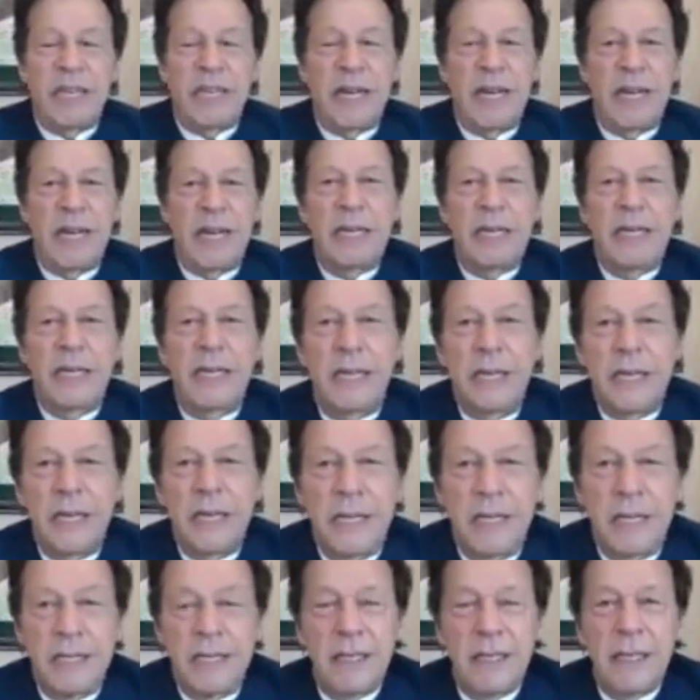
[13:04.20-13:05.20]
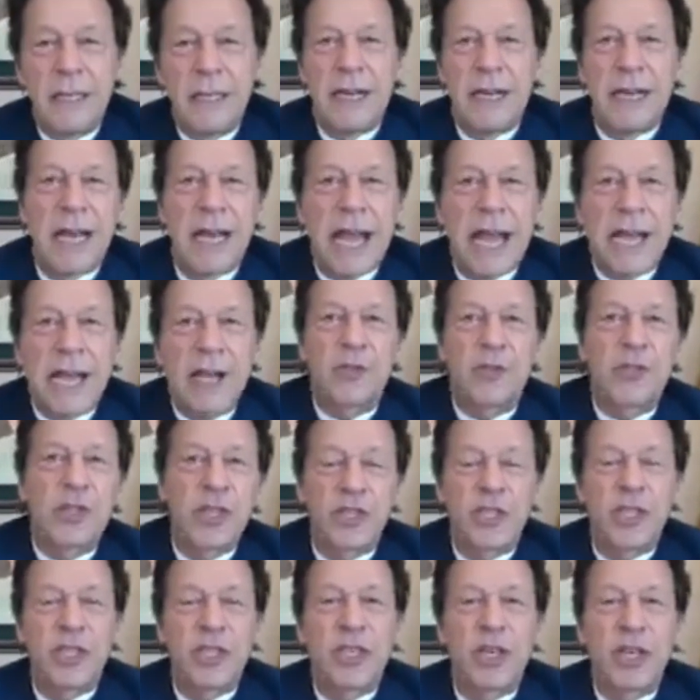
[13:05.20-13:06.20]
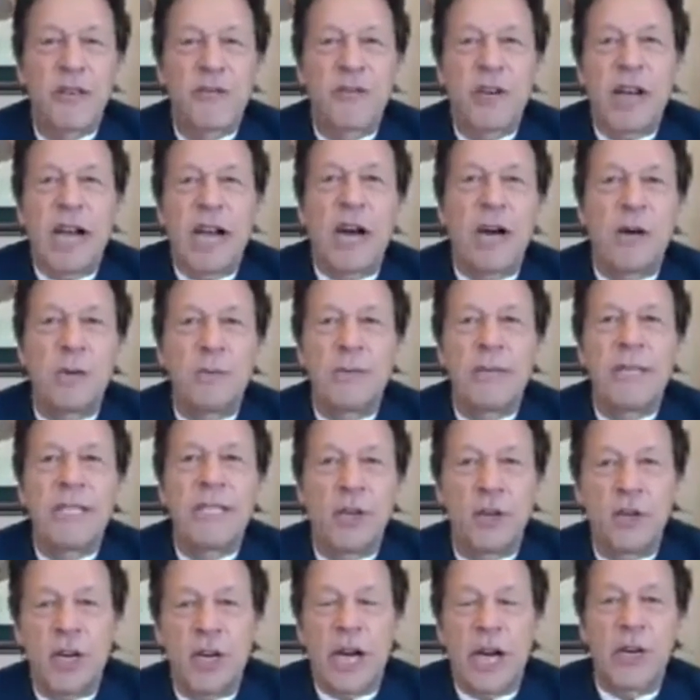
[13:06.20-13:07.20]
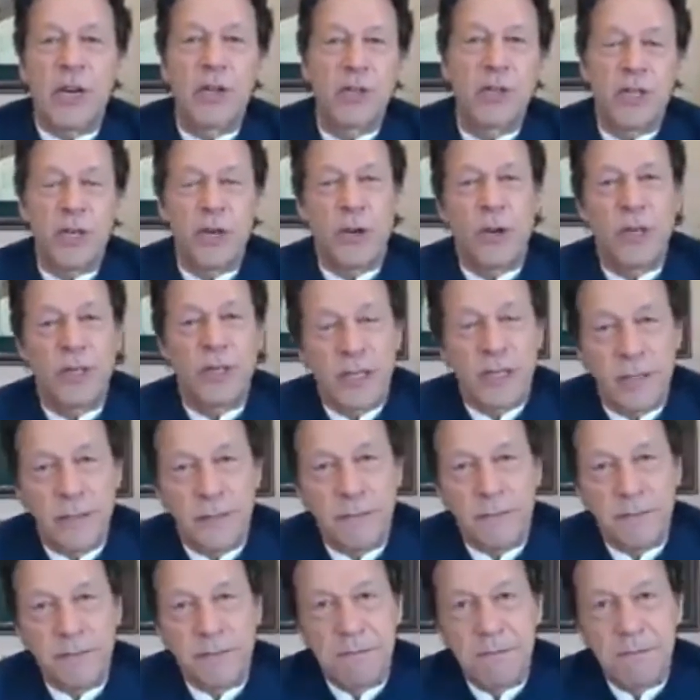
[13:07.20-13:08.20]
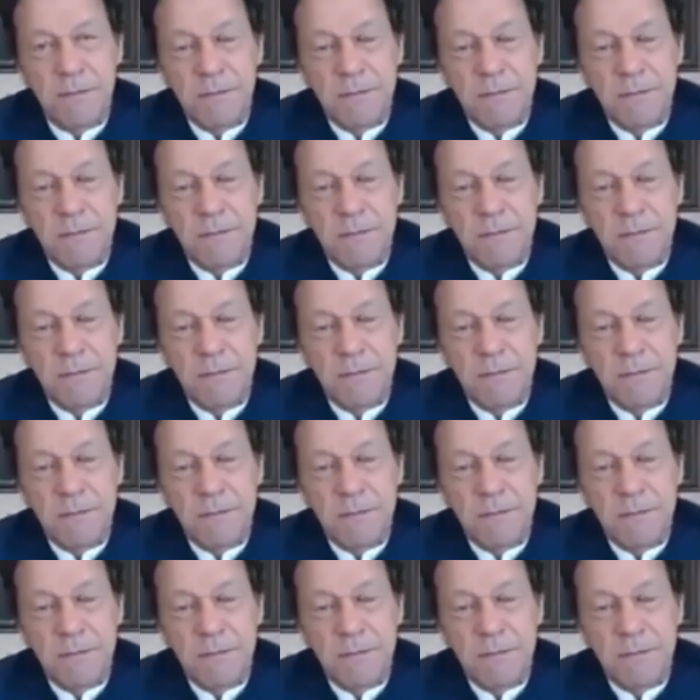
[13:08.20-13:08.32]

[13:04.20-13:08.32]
a thing like acquisition of cow meat or cow slaughter.